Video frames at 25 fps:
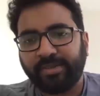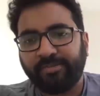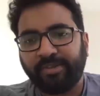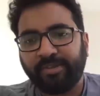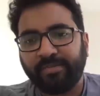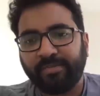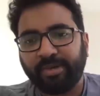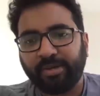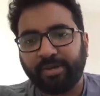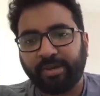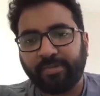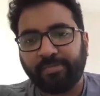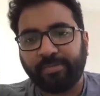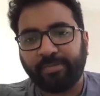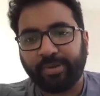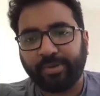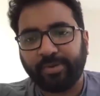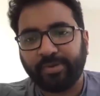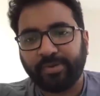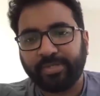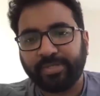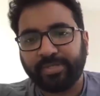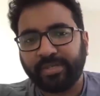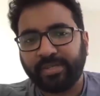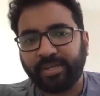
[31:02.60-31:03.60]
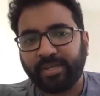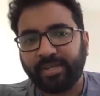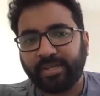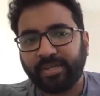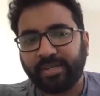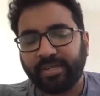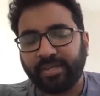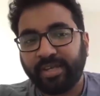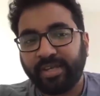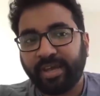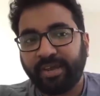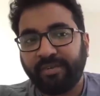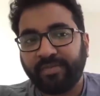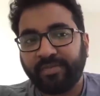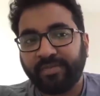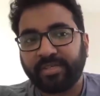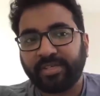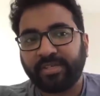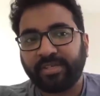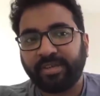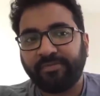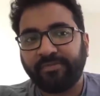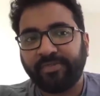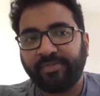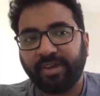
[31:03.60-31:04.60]
from a topper, you'll see that they have a
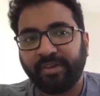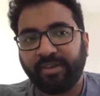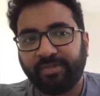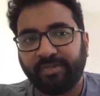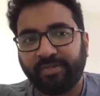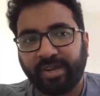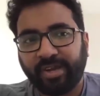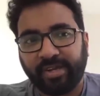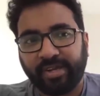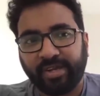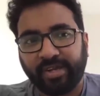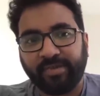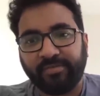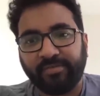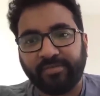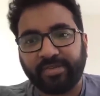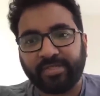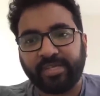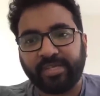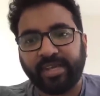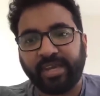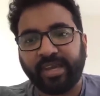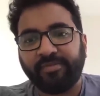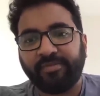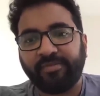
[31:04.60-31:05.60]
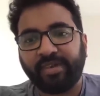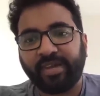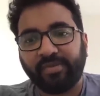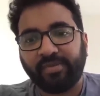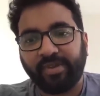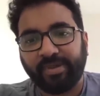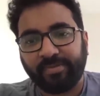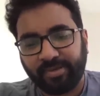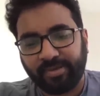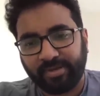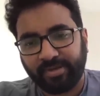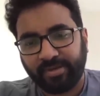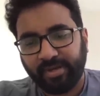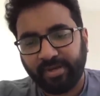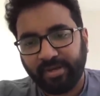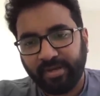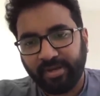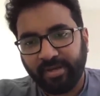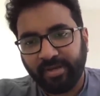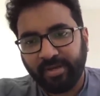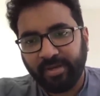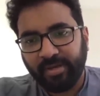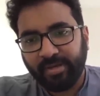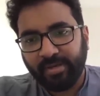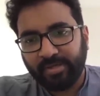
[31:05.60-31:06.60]
certain way of writing, which they have developed.
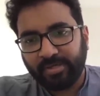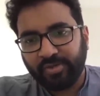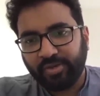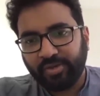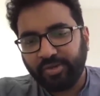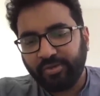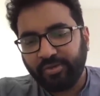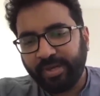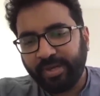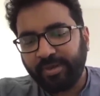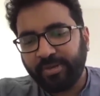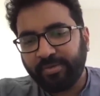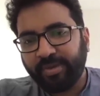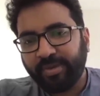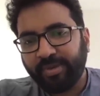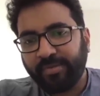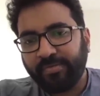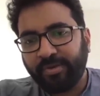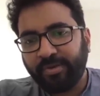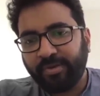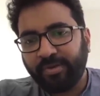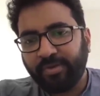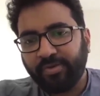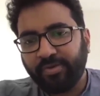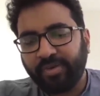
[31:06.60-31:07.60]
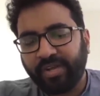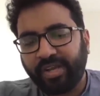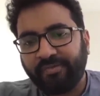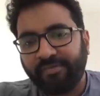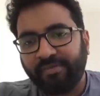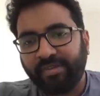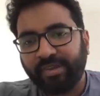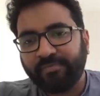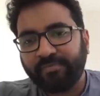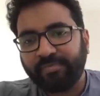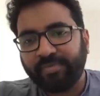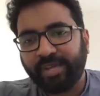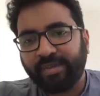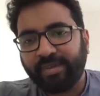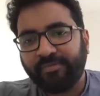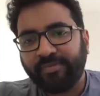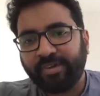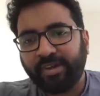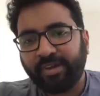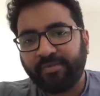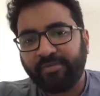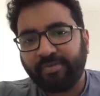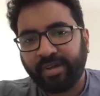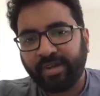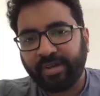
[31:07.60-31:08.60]
So you may not be able to develop that way
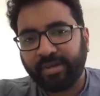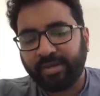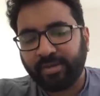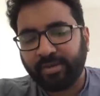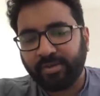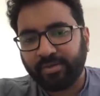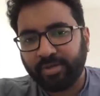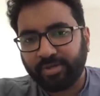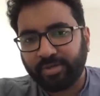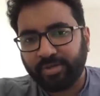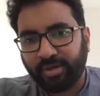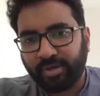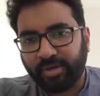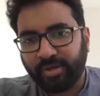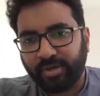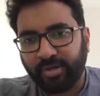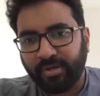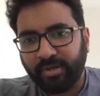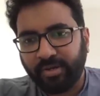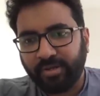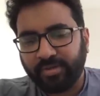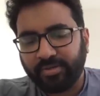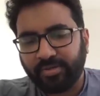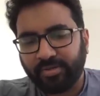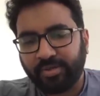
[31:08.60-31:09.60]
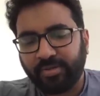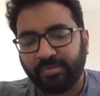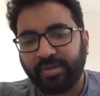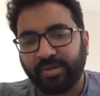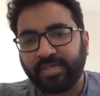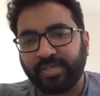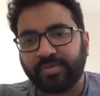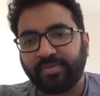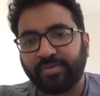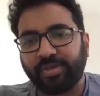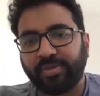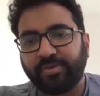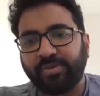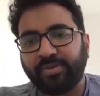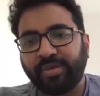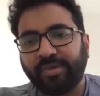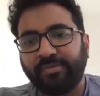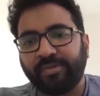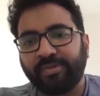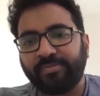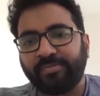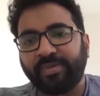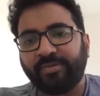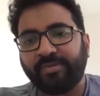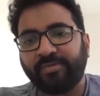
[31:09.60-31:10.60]
of writing on the short run. So the best way to
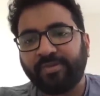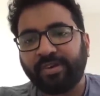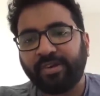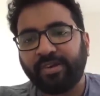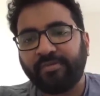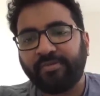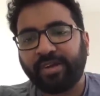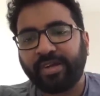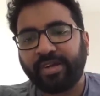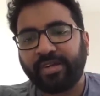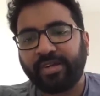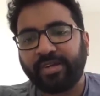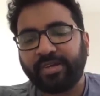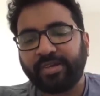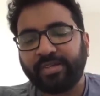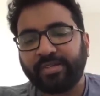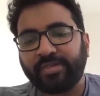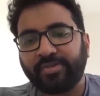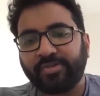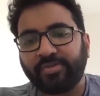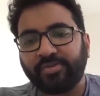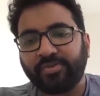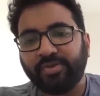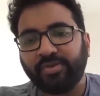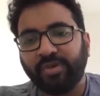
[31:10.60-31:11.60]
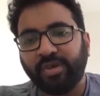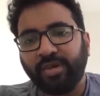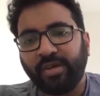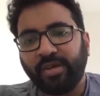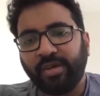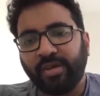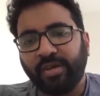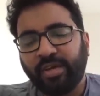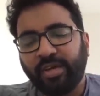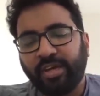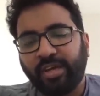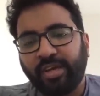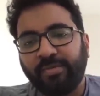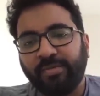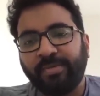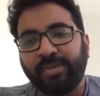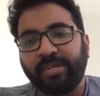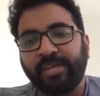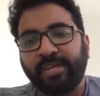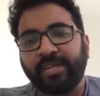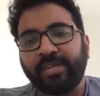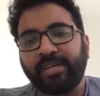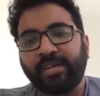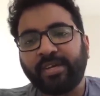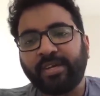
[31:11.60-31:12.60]
develop that way of writing is to
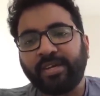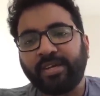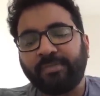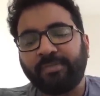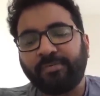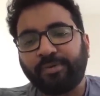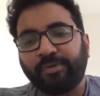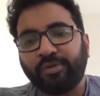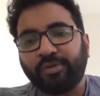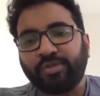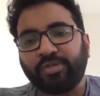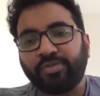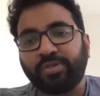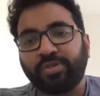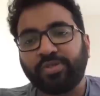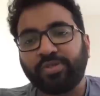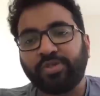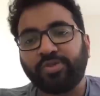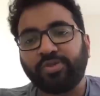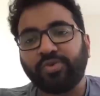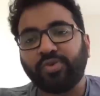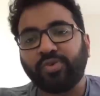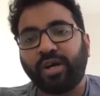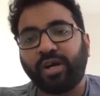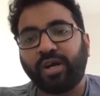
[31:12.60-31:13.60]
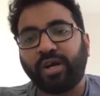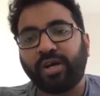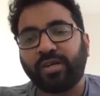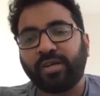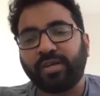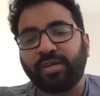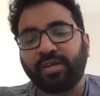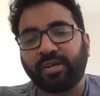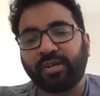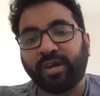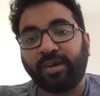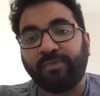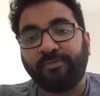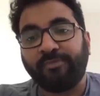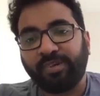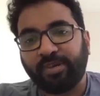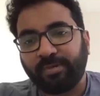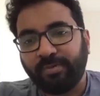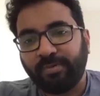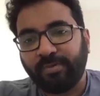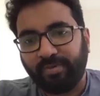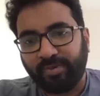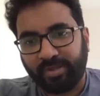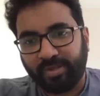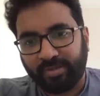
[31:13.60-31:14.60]
imitate an approach which you are comfortable with.